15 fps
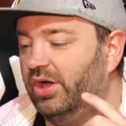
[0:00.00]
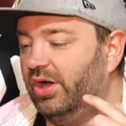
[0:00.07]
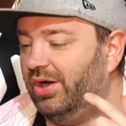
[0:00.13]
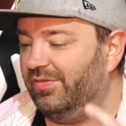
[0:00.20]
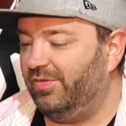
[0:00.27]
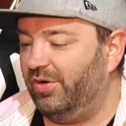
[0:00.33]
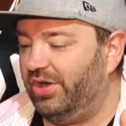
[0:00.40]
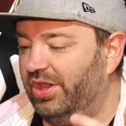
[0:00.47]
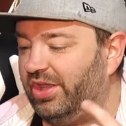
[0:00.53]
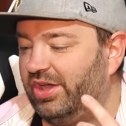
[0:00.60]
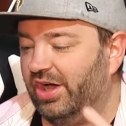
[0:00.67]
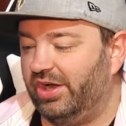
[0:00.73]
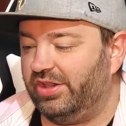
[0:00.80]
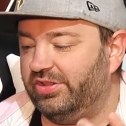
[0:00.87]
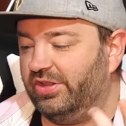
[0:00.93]
avoiding
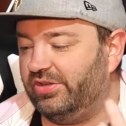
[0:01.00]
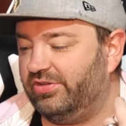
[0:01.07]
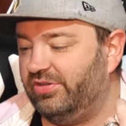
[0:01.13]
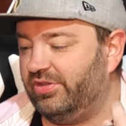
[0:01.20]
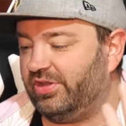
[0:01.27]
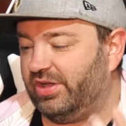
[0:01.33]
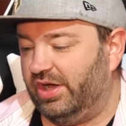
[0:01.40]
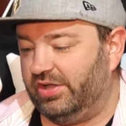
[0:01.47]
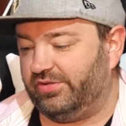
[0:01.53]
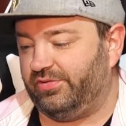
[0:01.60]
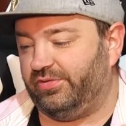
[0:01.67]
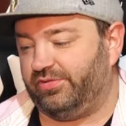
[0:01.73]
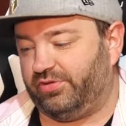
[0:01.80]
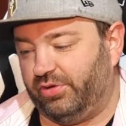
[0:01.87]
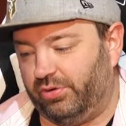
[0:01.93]
cutting into the
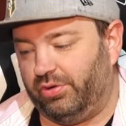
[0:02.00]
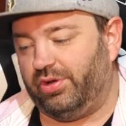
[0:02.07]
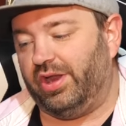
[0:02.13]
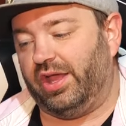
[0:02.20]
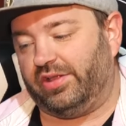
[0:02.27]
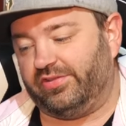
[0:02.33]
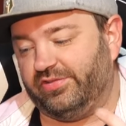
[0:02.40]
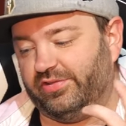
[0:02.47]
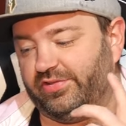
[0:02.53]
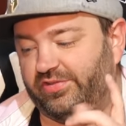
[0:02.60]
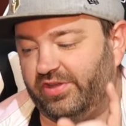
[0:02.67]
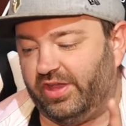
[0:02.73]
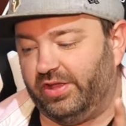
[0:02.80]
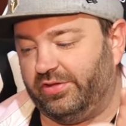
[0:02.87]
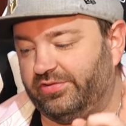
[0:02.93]
console's current excellent
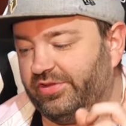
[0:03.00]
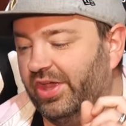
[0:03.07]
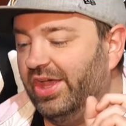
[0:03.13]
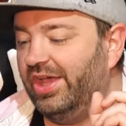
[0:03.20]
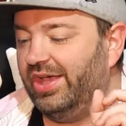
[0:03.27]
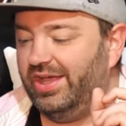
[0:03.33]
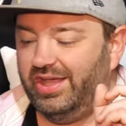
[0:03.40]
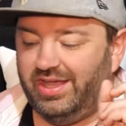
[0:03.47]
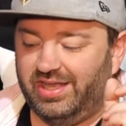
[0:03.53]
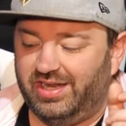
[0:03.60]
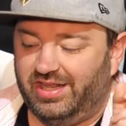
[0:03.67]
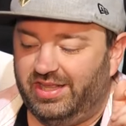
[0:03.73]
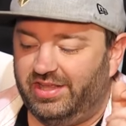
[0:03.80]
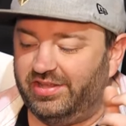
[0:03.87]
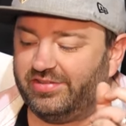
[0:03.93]
sales. It
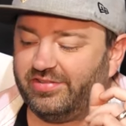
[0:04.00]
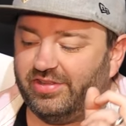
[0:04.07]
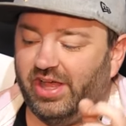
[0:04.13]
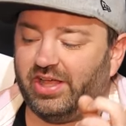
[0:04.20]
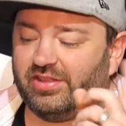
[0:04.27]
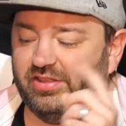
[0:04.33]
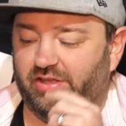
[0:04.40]
is likely,